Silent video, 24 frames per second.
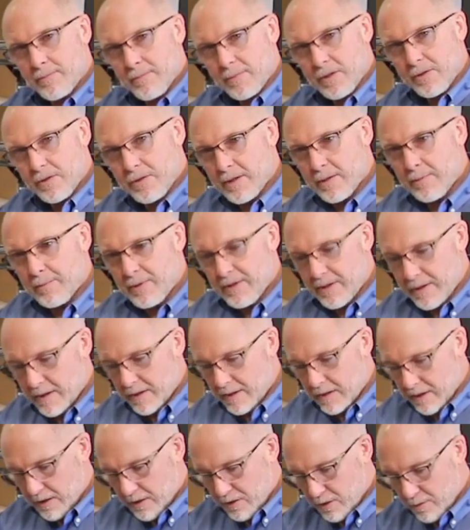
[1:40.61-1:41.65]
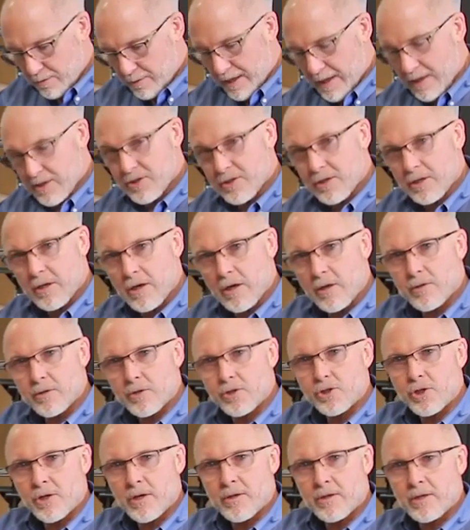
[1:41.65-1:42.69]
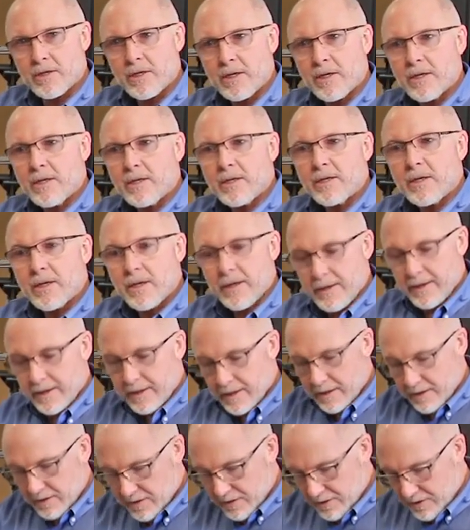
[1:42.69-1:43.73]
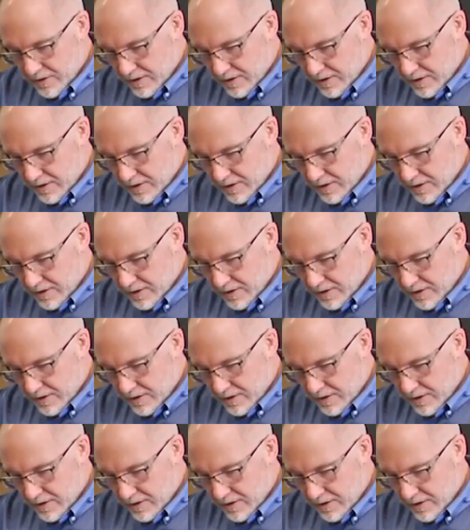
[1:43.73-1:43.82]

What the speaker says: you dip it in, and you match the color chart, again, to